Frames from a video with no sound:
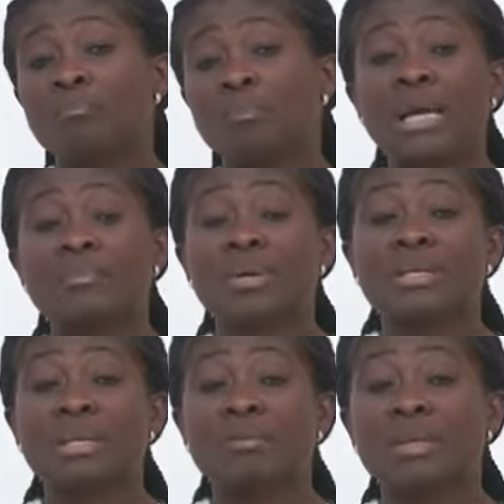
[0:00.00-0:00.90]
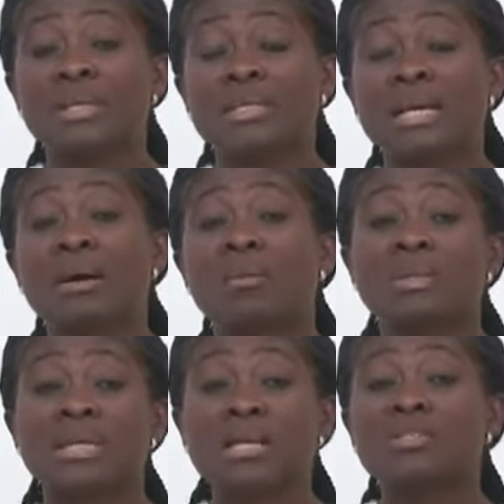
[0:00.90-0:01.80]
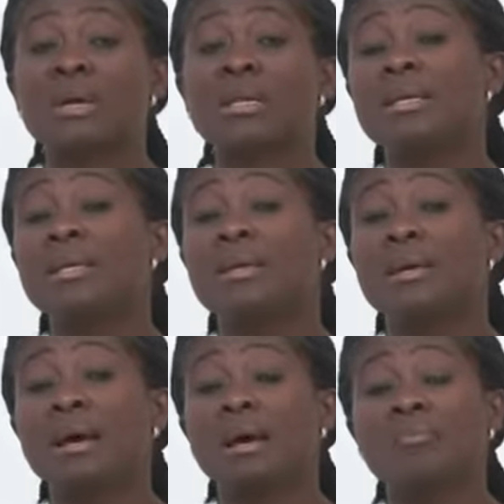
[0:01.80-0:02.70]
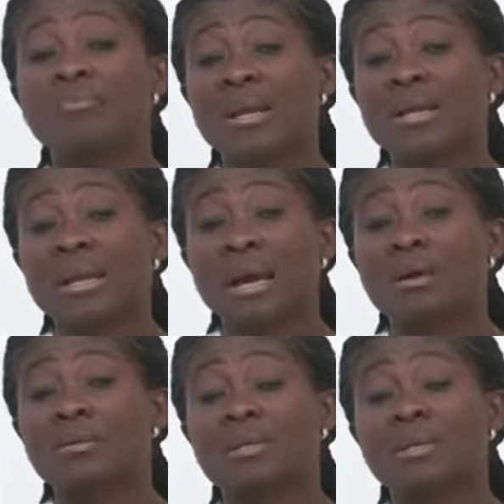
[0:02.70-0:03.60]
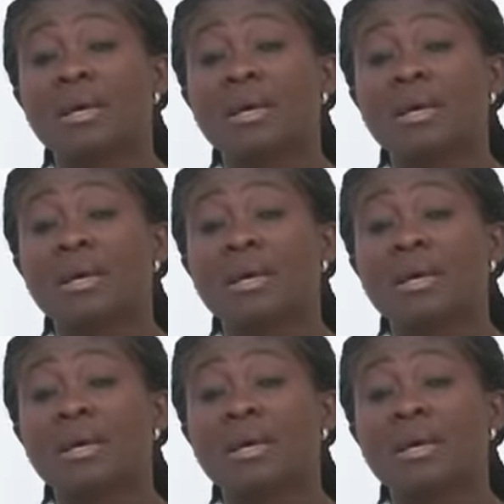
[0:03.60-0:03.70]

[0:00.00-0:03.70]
blood pressure monitor was actually running out.